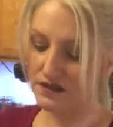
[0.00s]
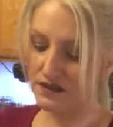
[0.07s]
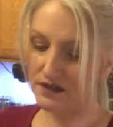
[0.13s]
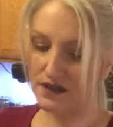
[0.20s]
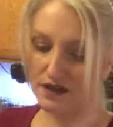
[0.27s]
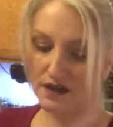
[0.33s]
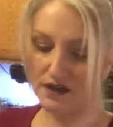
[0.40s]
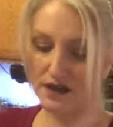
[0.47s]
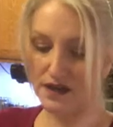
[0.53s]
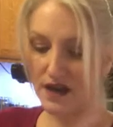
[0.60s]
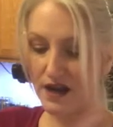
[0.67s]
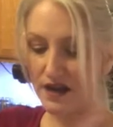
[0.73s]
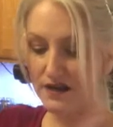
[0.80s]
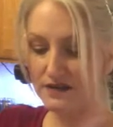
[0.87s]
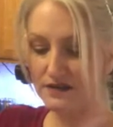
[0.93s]
got a
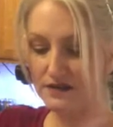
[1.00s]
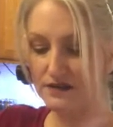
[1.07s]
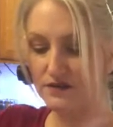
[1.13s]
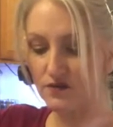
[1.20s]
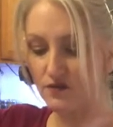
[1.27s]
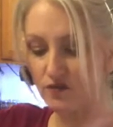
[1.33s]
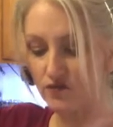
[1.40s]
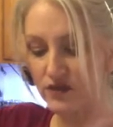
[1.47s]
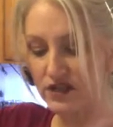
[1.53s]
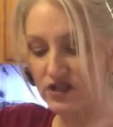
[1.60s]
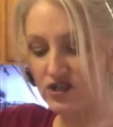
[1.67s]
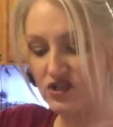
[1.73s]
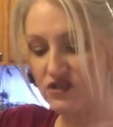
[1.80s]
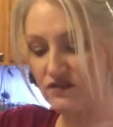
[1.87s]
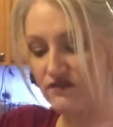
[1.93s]
nice
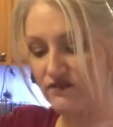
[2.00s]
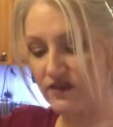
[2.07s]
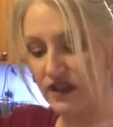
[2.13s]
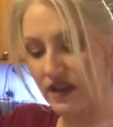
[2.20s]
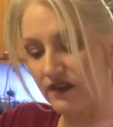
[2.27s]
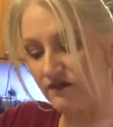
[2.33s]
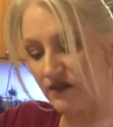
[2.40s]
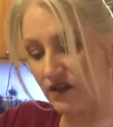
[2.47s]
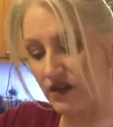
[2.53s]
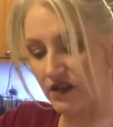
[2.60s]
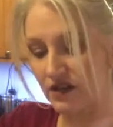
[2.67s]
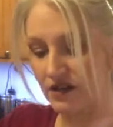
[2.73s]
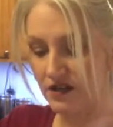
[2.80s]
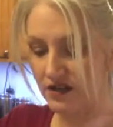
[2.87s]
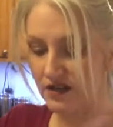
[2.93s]
rich flavor,